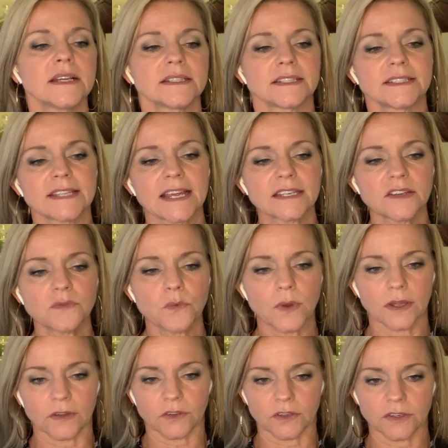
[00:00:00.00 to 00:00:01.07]
Detective
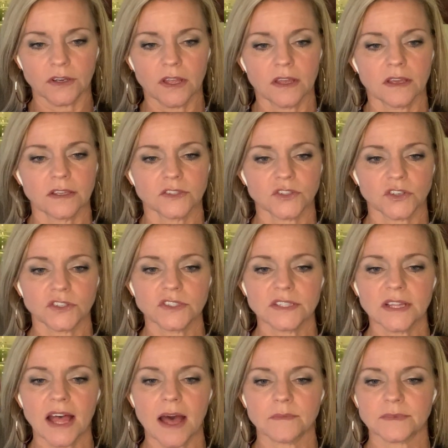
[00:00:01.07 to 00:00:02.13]
Wheeler turns the
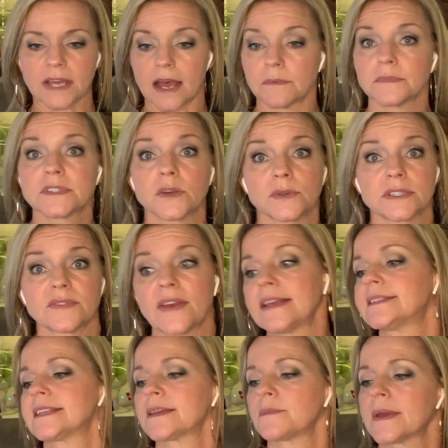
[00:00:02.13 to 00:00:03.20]
laptop so it's
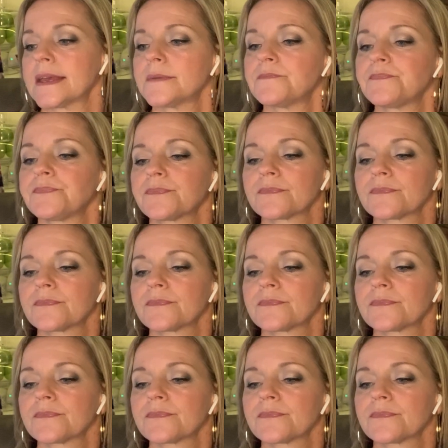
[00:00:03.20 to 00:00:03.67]
facing me.